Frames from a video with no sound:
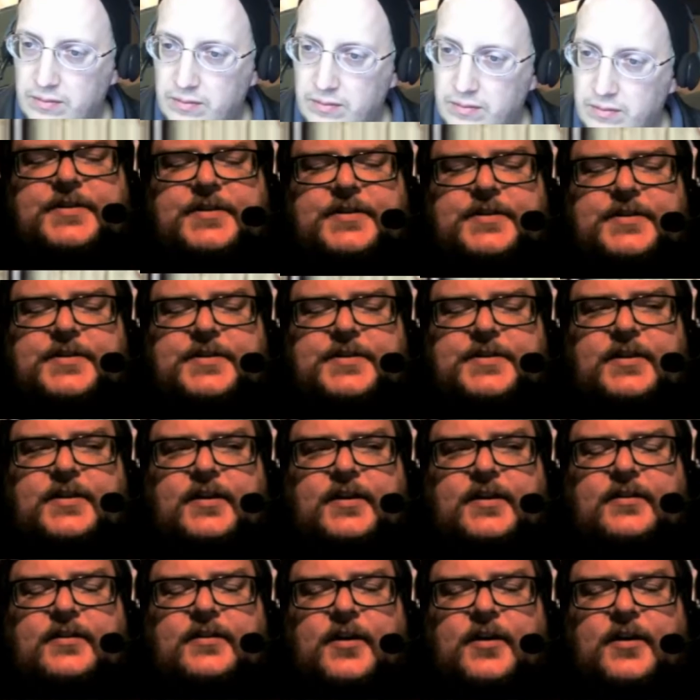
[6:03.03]
was on the
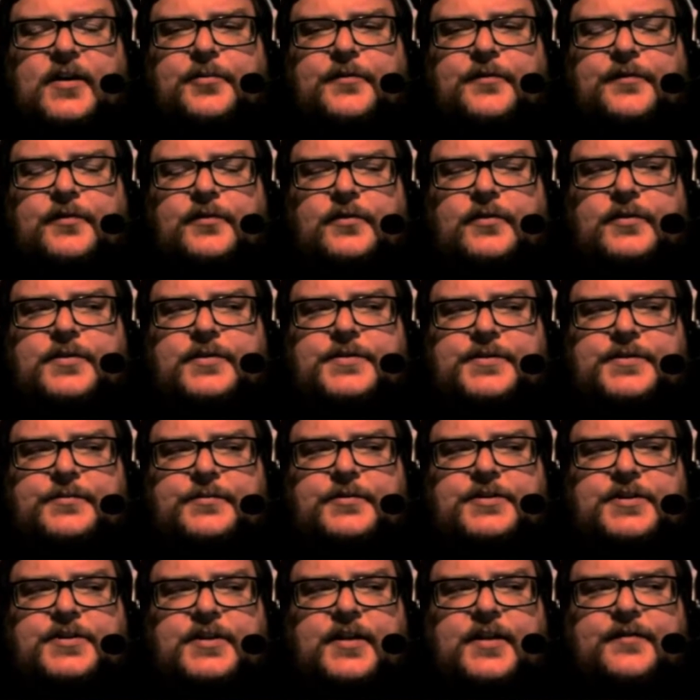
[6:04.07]
upper floors. We should
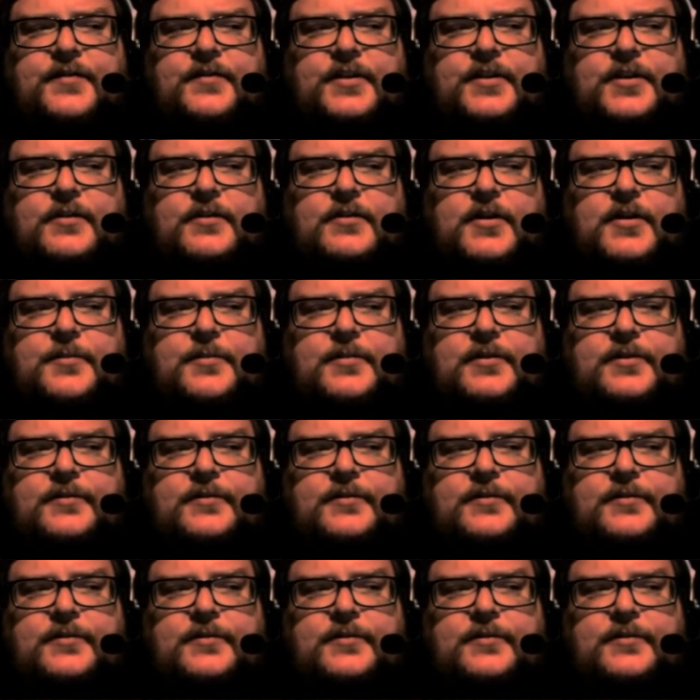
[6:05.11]
definitely go up.